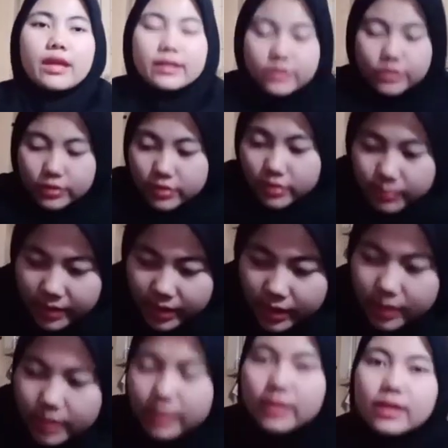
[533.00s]
excuse
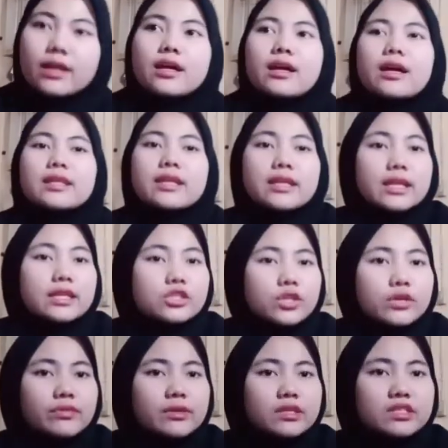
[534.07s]
me. And then in
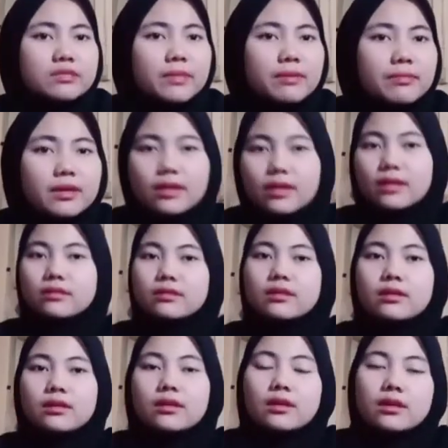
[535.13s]
Japanese, maybe in
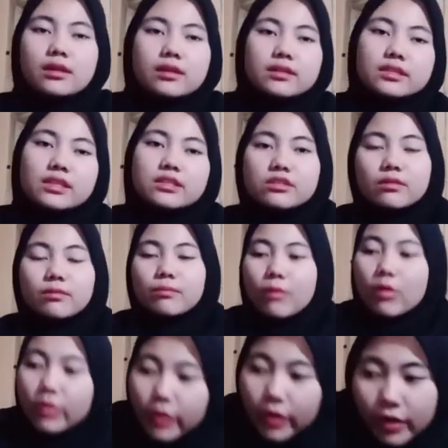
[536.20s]
this is
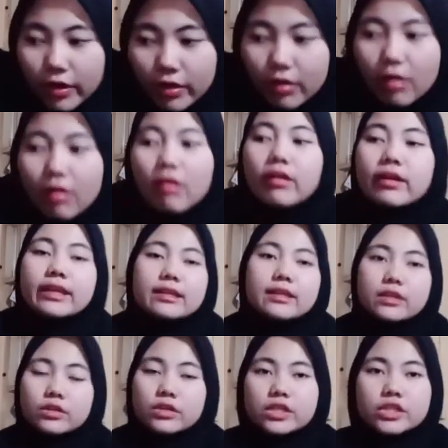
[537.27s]
Monggo, or in
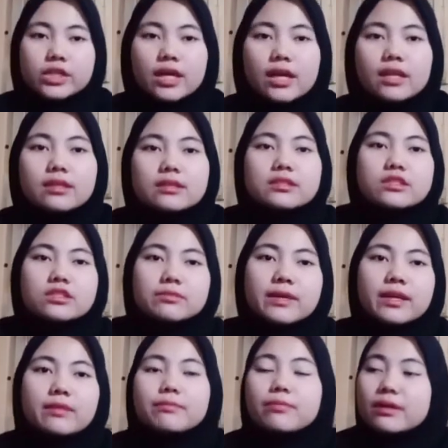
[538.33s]
Indonesia, this is
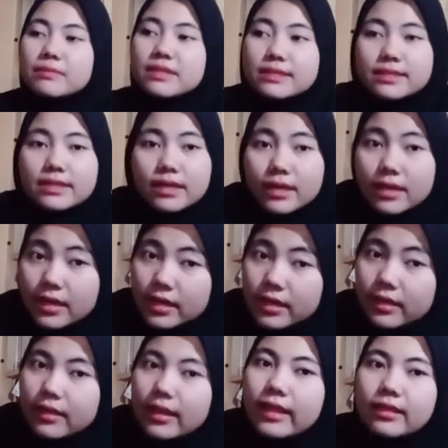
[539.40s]
mean permisi,
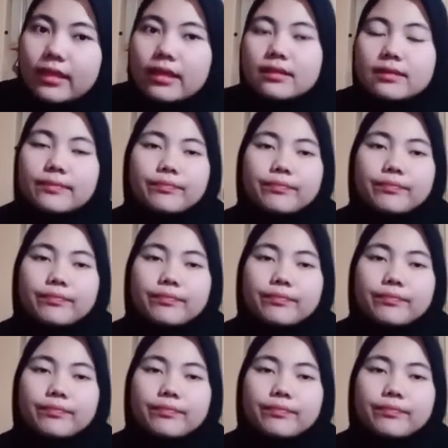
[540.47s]
like that.